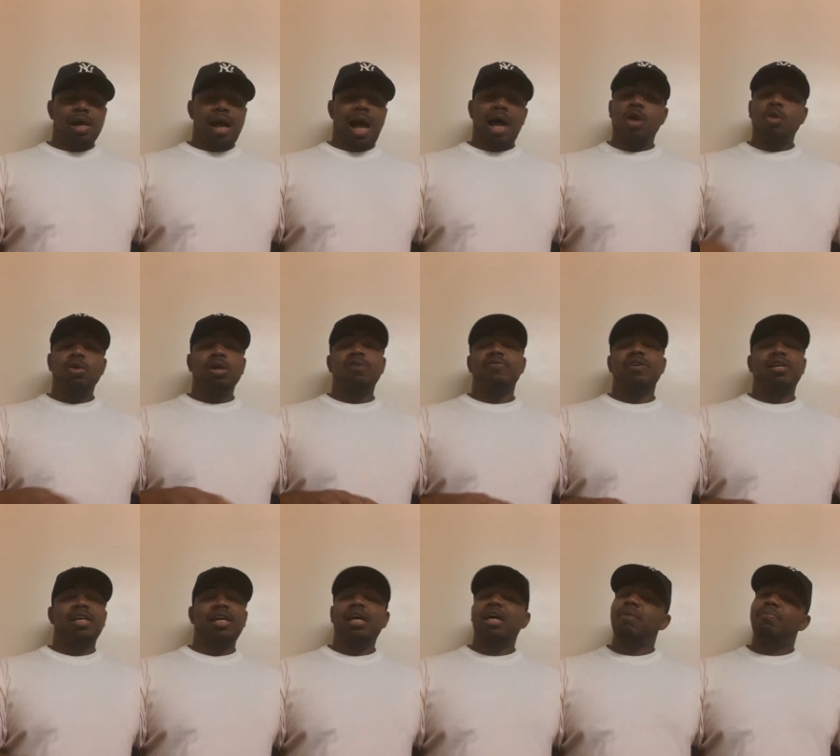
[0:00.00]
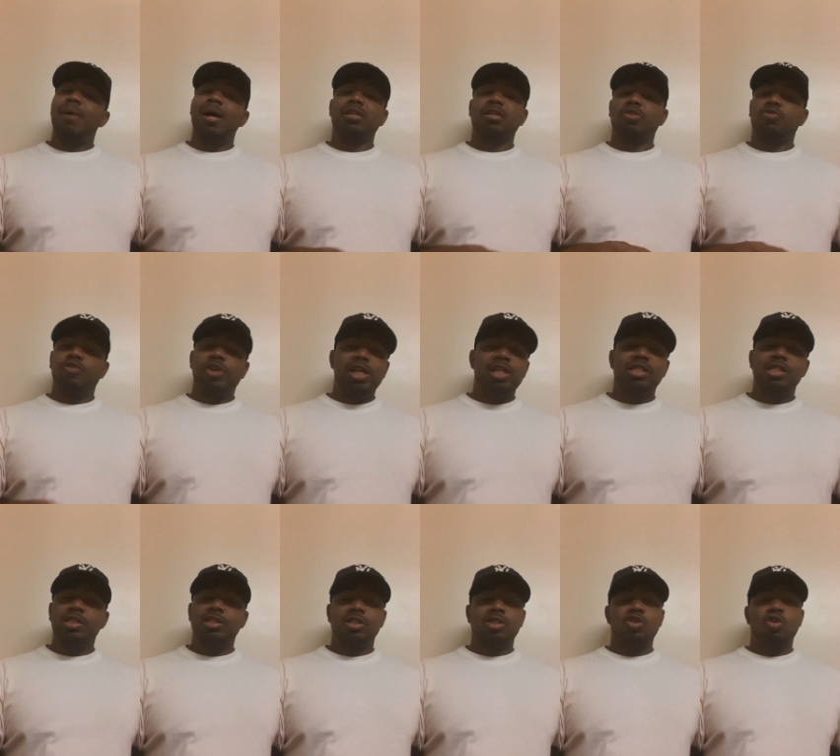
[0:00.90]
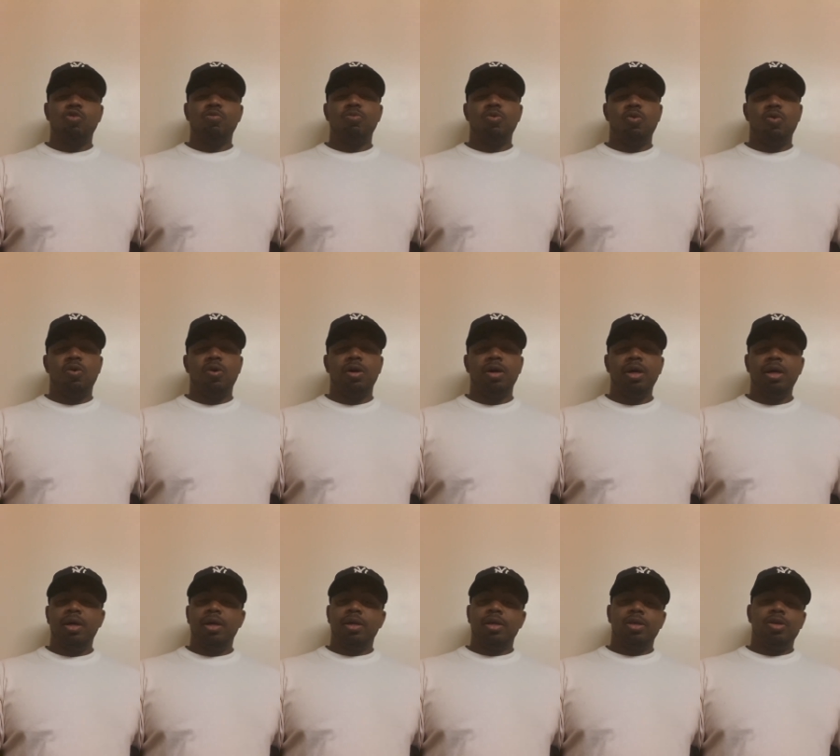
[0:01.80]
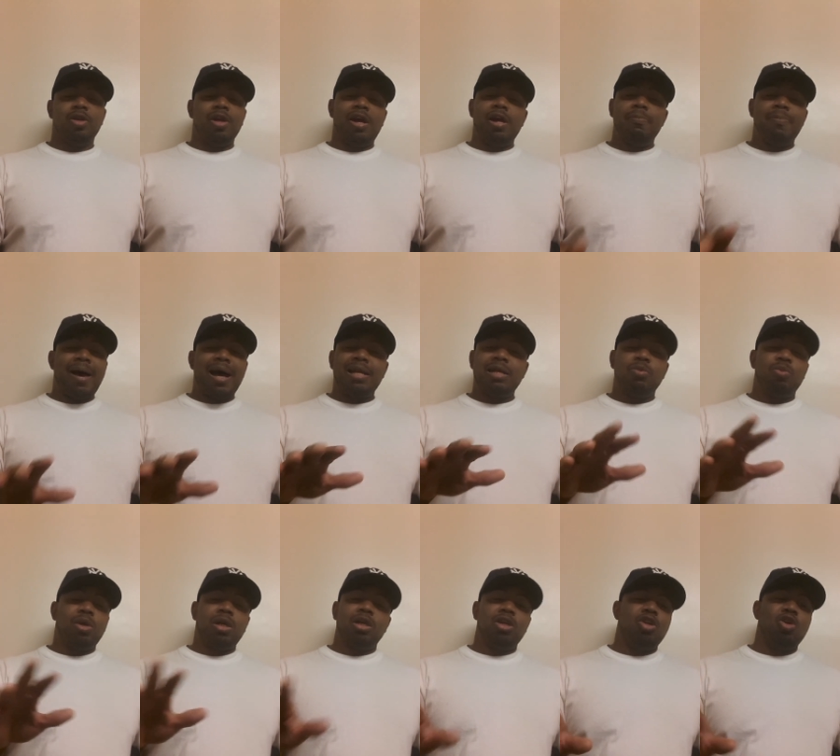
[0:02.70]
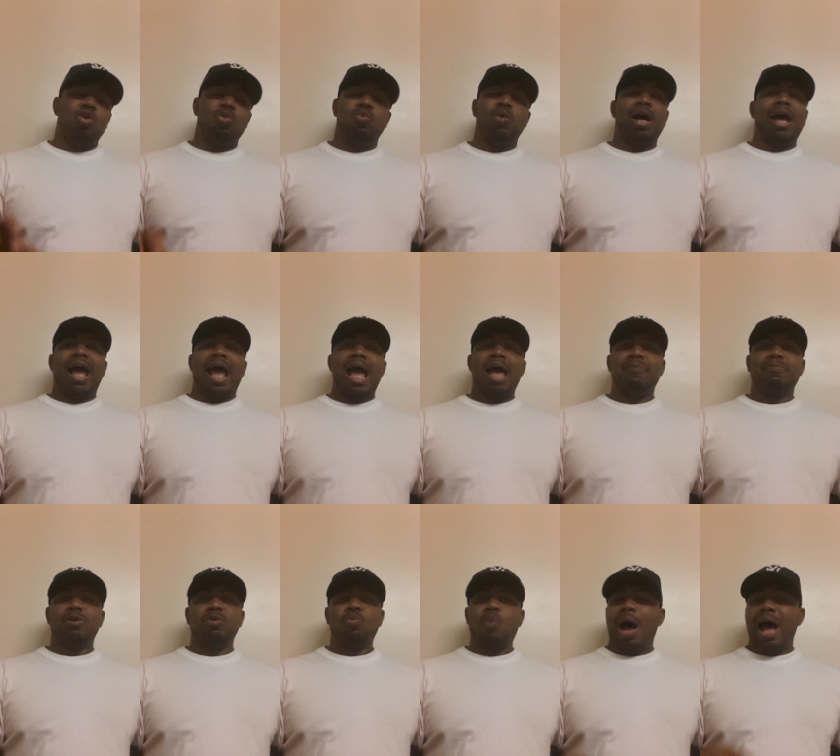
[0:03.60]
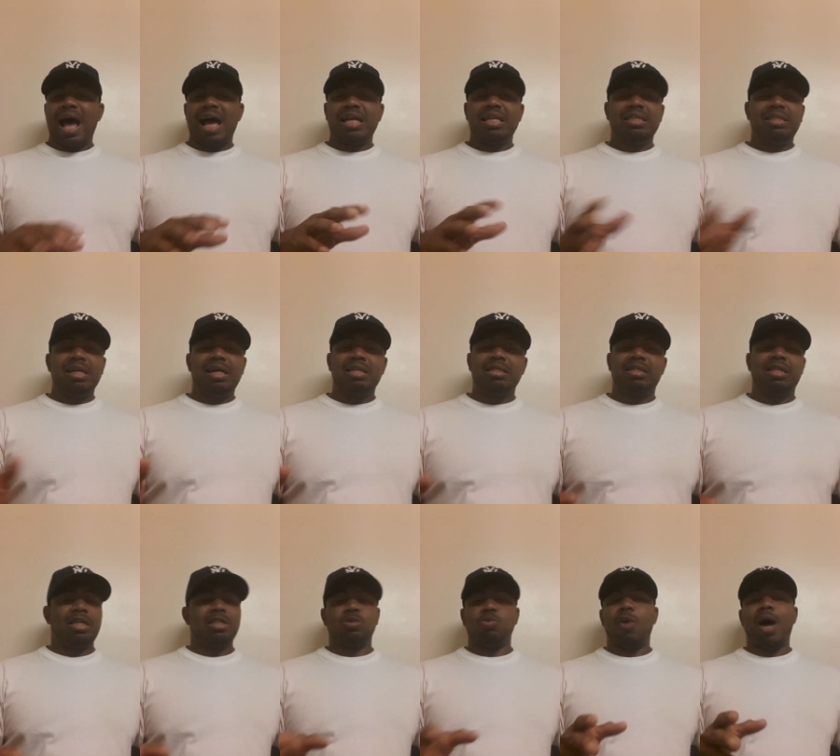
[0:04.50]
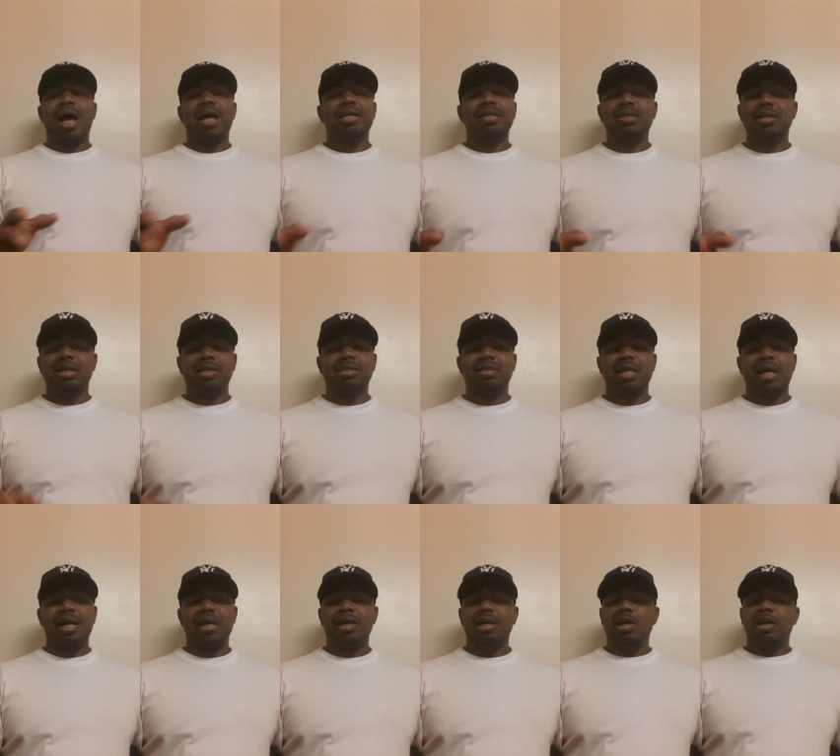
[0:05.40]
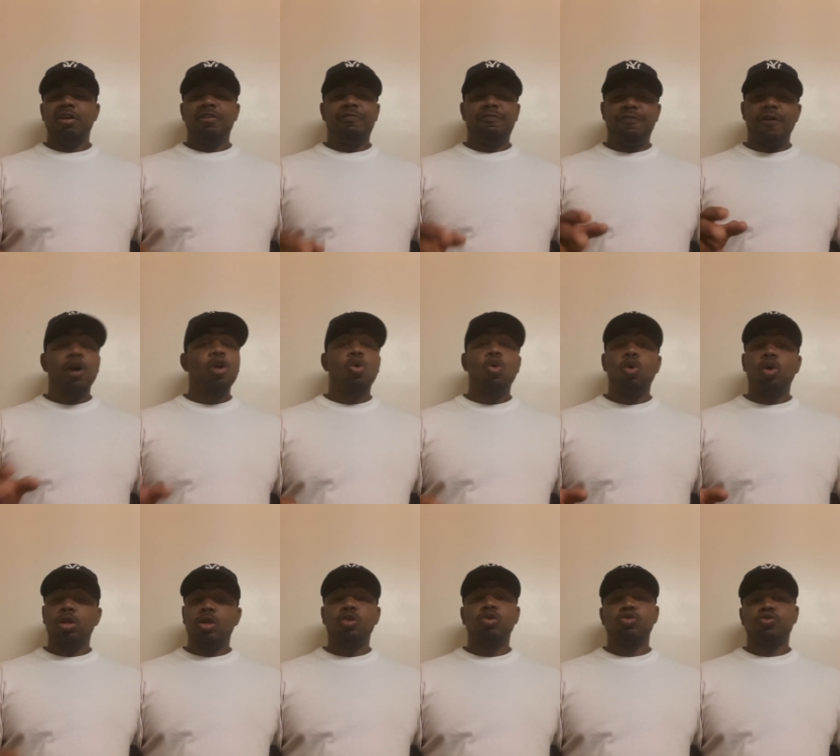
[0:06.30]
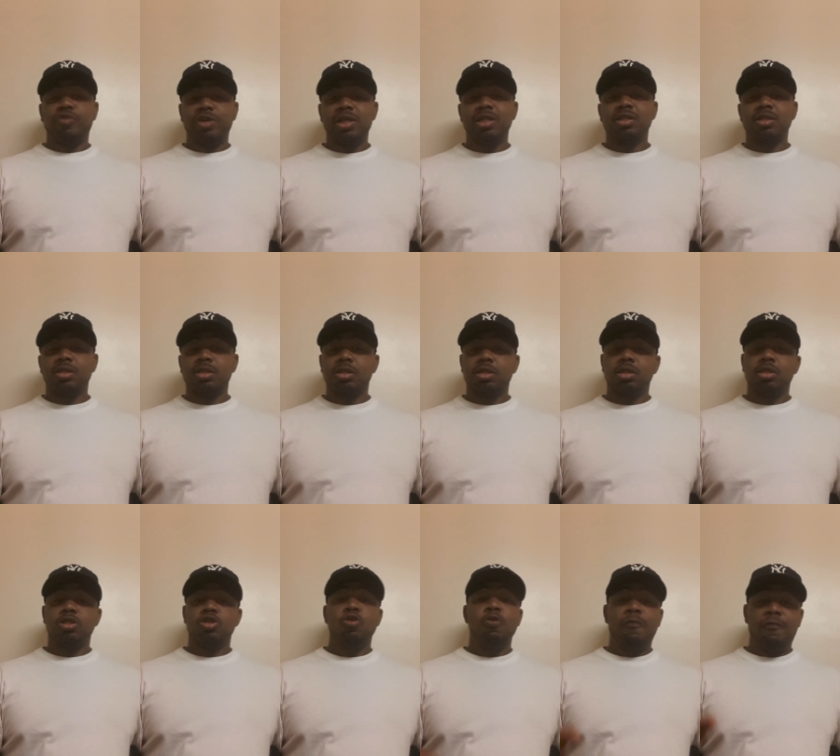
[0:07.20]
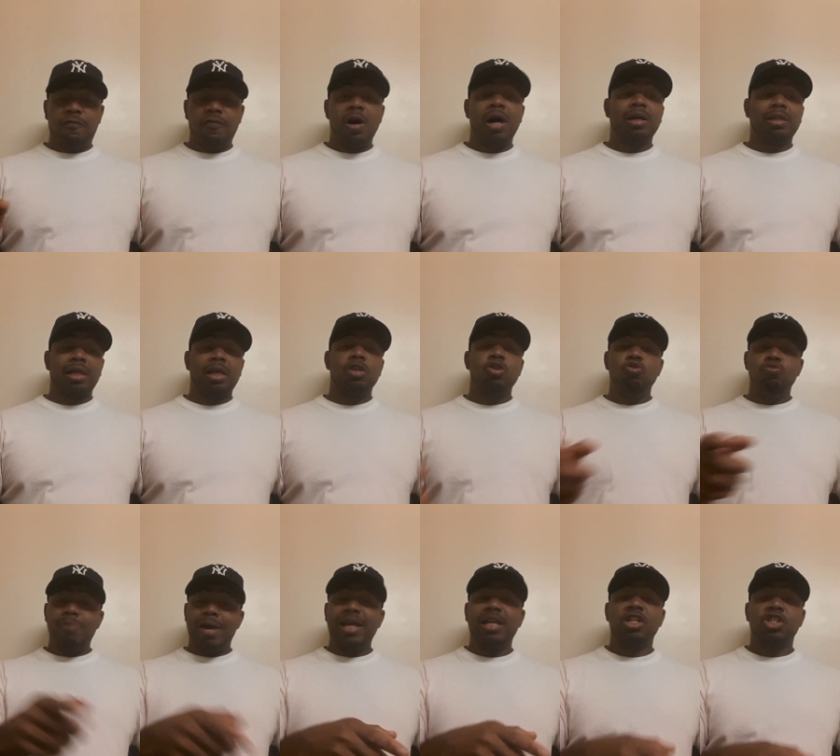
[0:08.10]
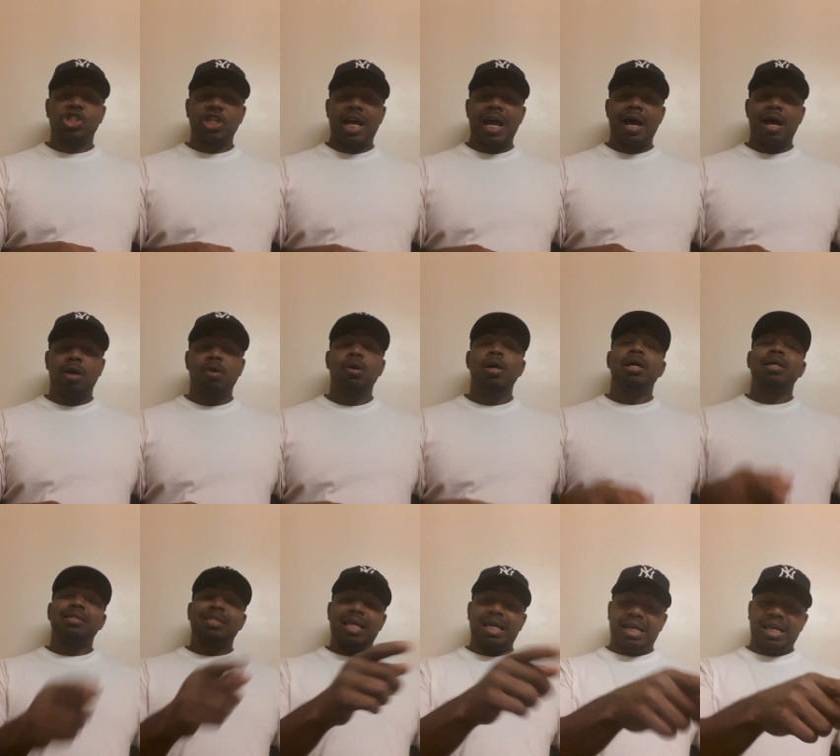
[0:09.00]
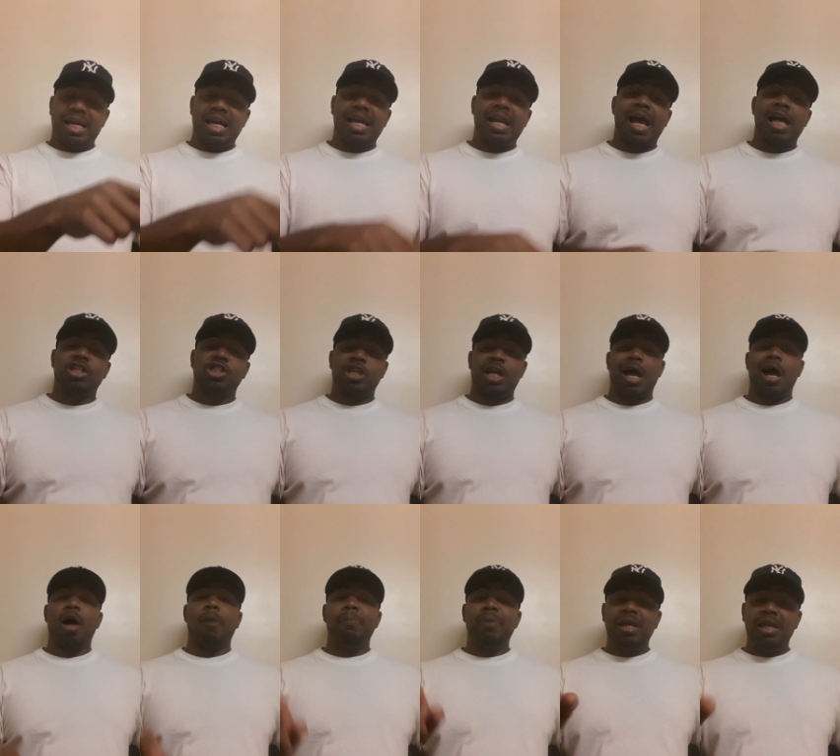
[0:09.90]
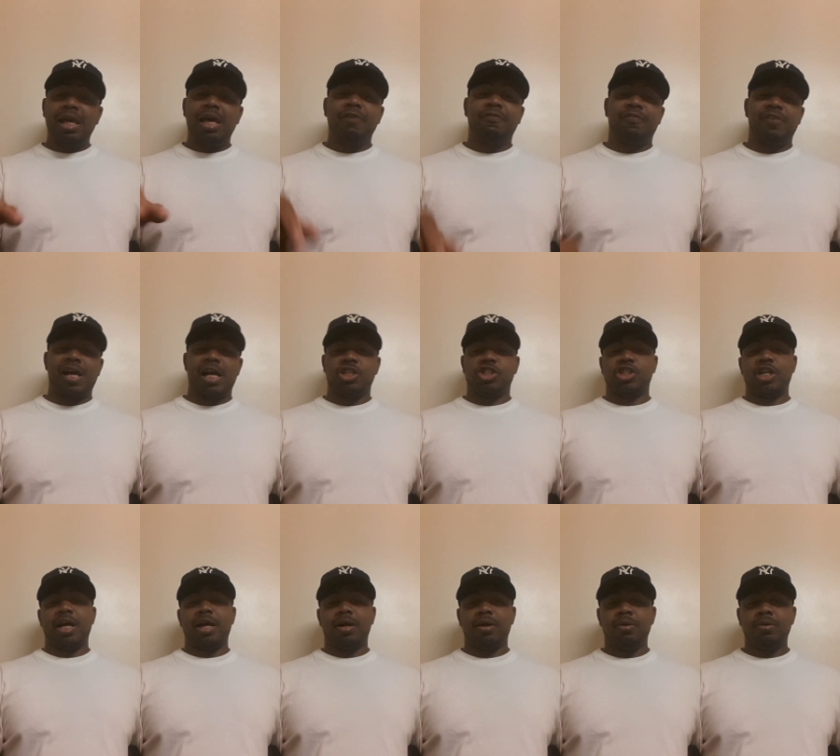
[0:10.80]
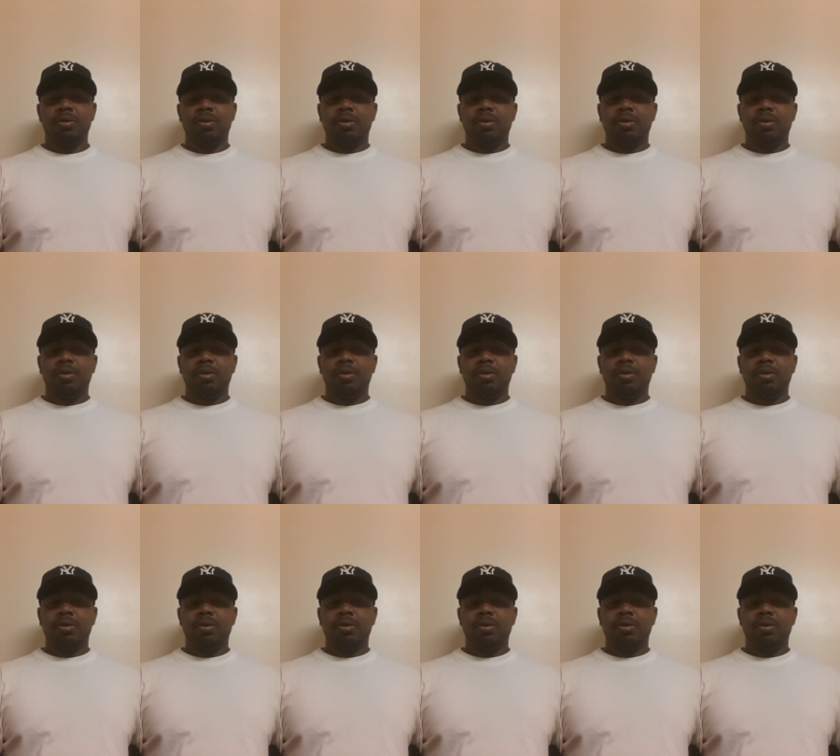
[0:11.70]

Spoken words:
I don't even care about the reasons no more. You know, everybody want to know what happened, why he does this, why he does that. Fuck all those reasons. You fucked and you made a child, take care of that child. Be there for that child.